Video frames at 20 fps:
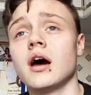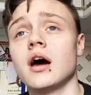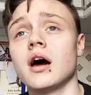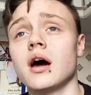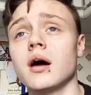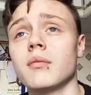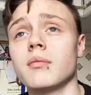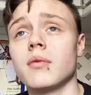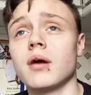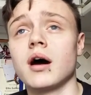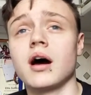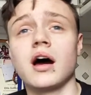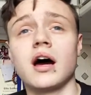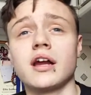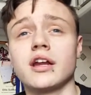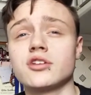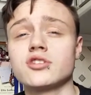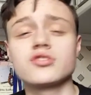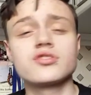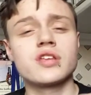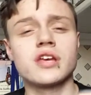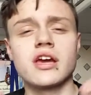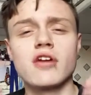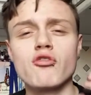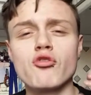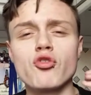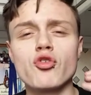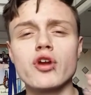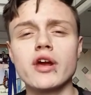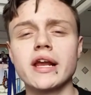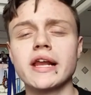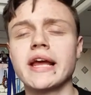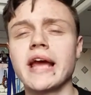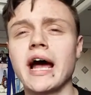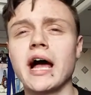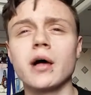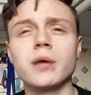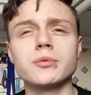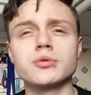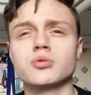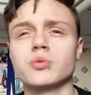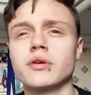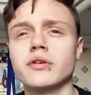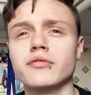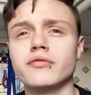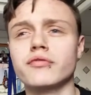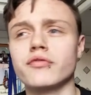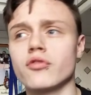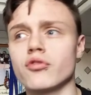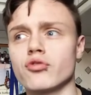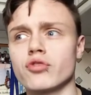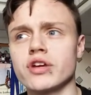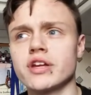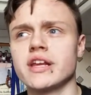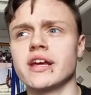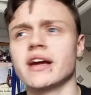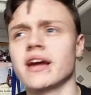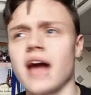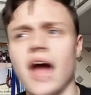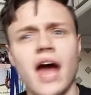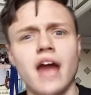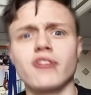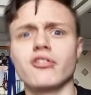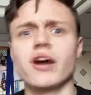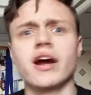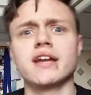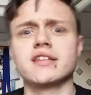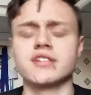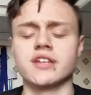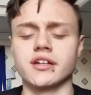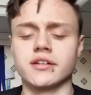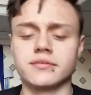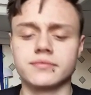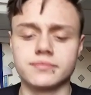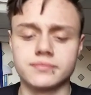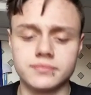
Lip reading: And I just think it really helps with reading and writing.